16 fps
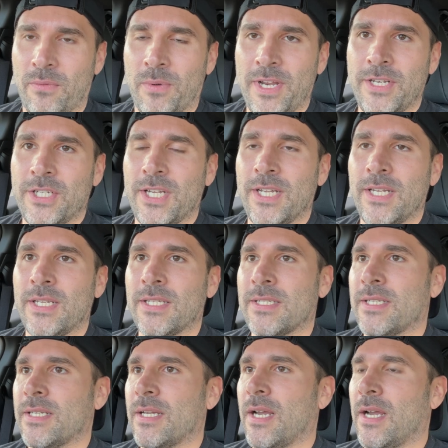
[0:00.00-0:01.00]
Regent,
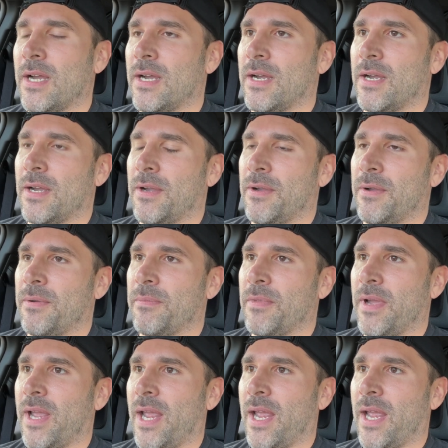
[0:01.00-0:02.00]

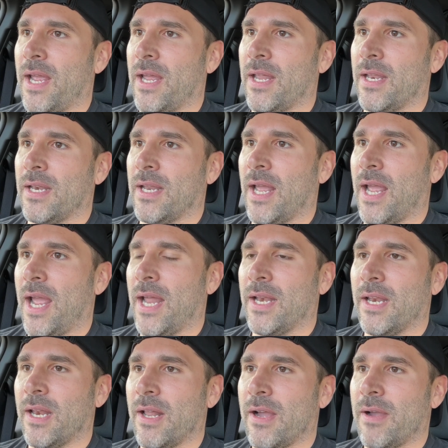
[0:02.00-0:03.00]
and
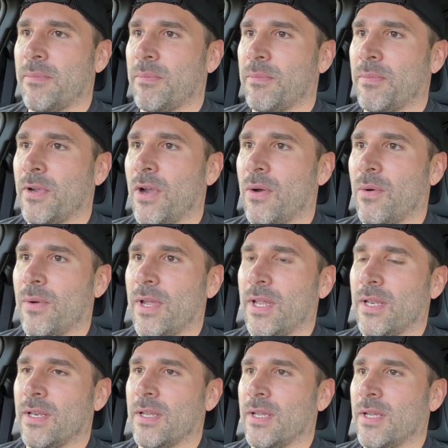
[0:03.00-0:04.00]
ended up
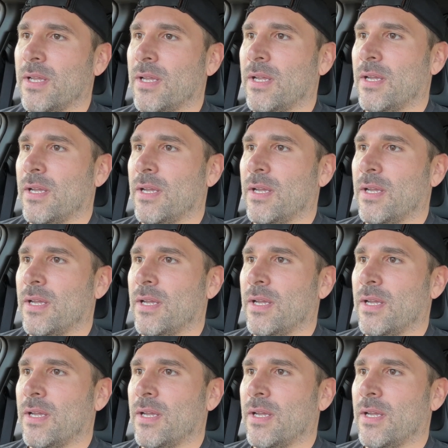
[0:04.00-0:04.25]
going